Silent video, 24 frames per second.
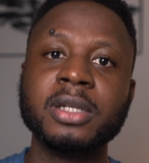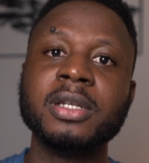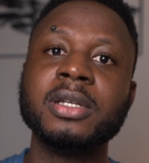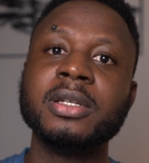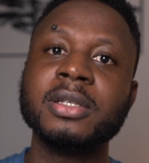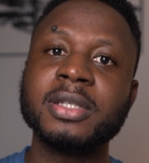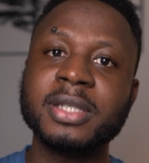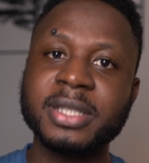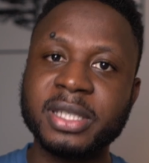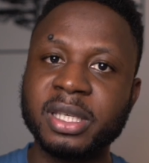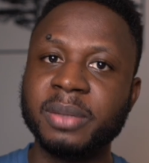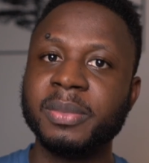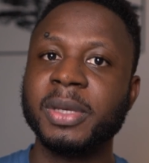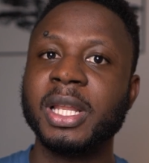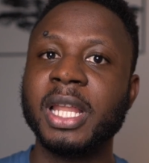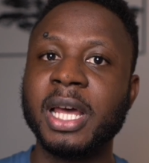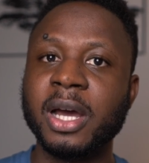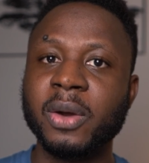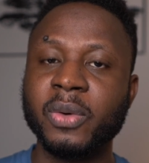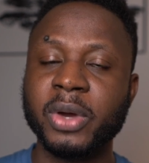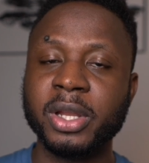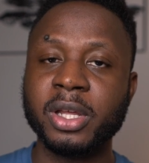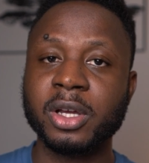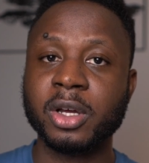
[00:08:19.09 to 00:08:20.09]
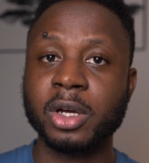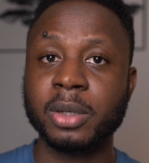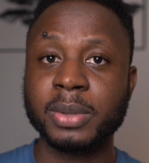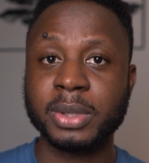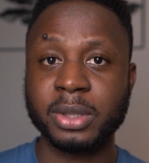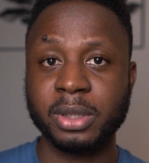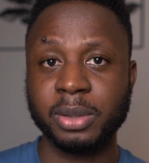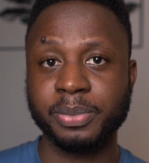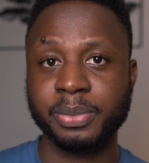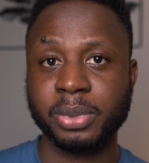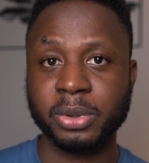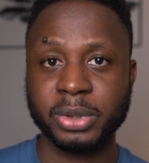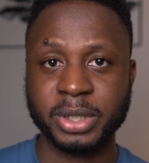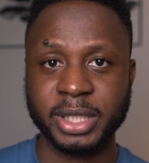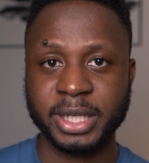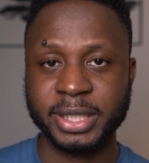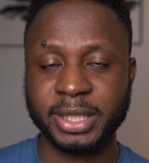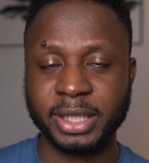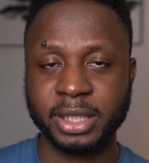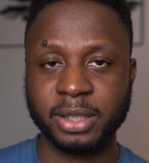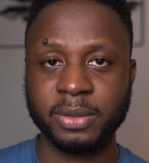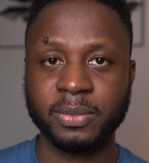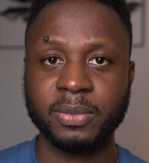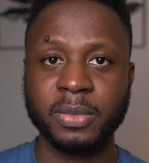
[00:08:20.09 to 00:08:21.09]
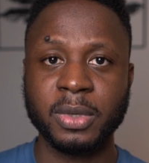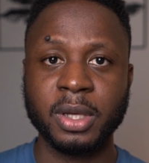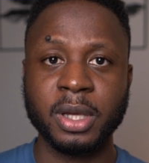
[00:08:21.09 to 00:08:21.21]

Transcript: similar when it comes to the processing,